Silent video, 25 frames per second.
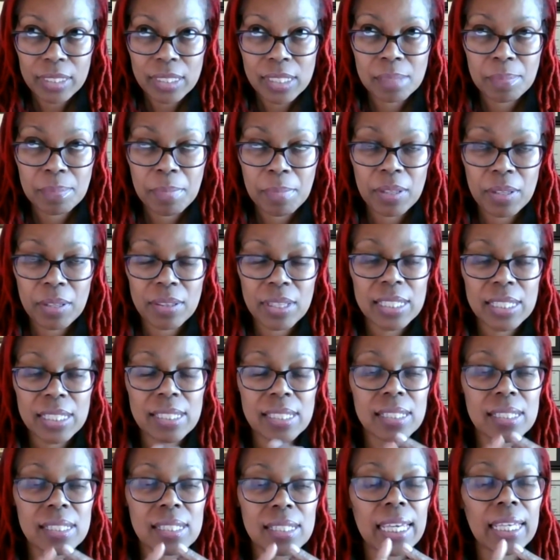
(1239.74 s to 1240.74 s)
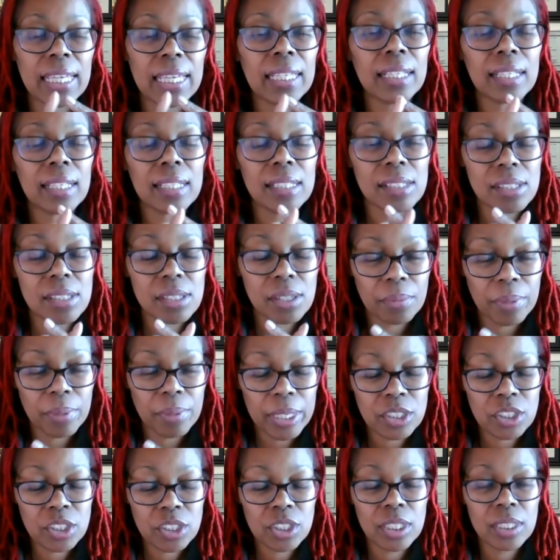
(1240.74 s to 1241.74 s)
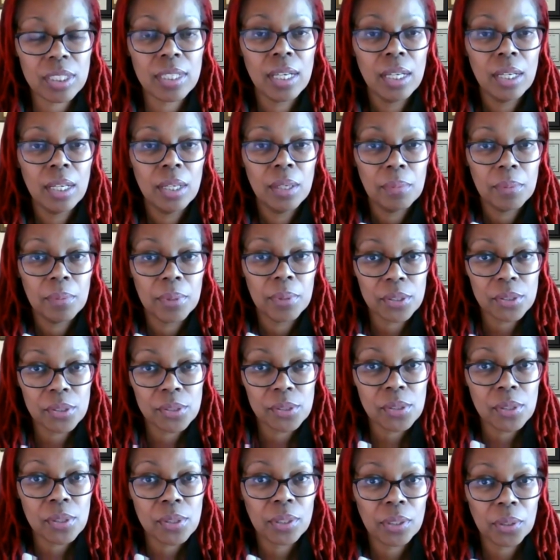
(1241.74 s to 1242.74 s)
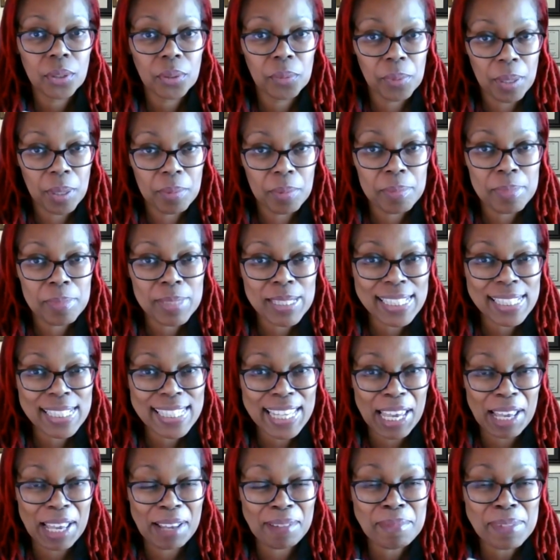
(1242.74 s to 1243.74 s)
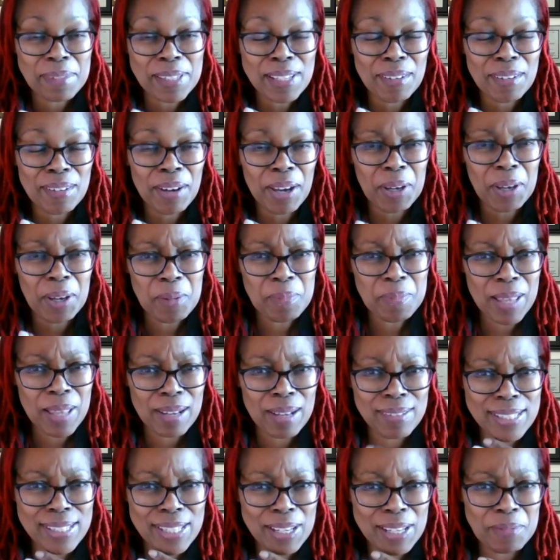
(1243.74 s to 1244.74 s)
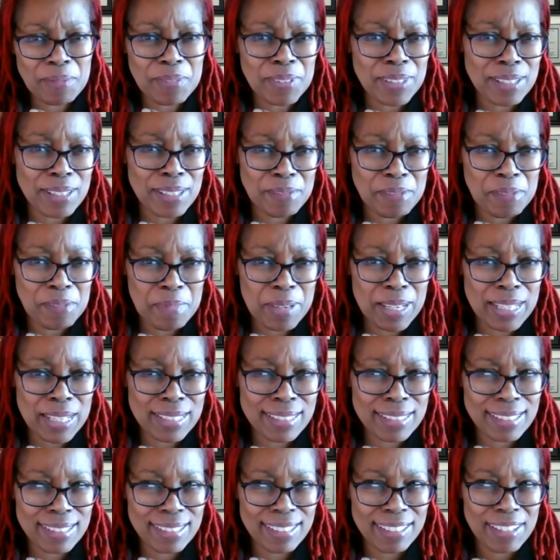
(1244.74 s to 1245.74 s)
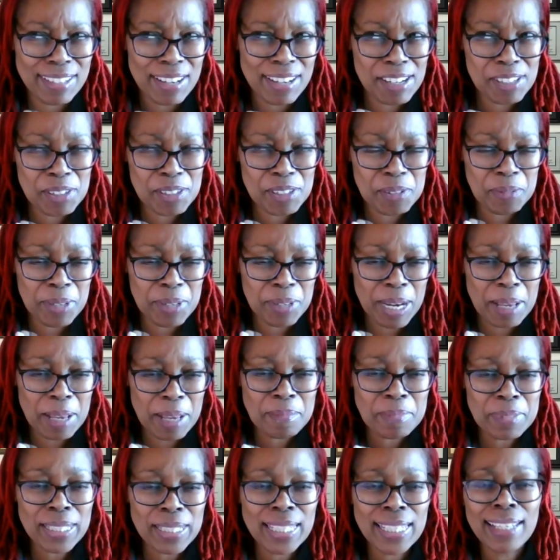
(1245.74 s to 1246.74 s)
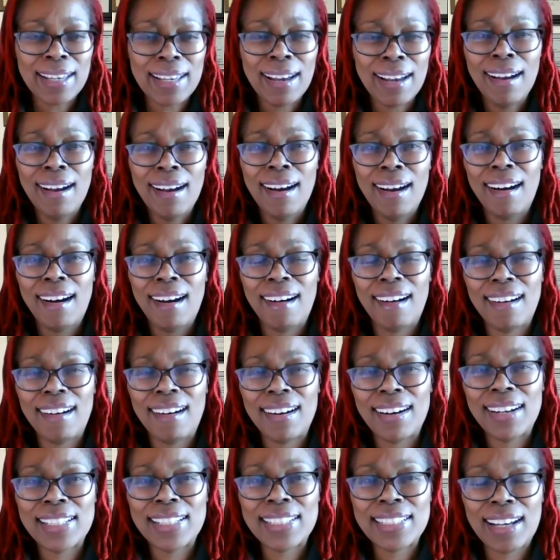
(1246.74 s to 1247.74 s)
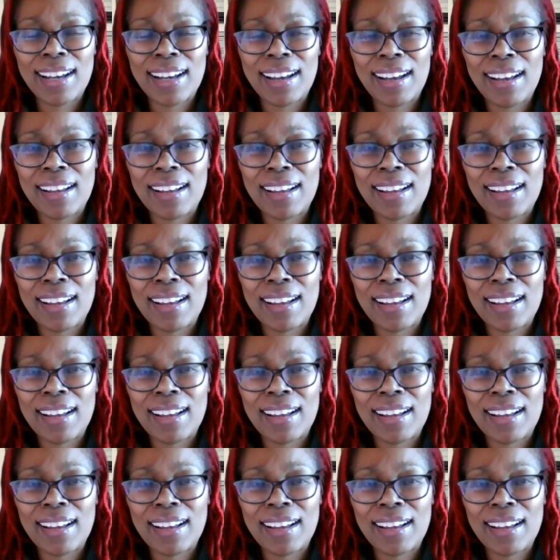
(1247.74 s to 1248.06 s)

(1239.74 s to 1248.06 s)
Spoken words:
some other things to take into consideration when you're doing your well women's exam. So I hope that was helpful information and not too rambly on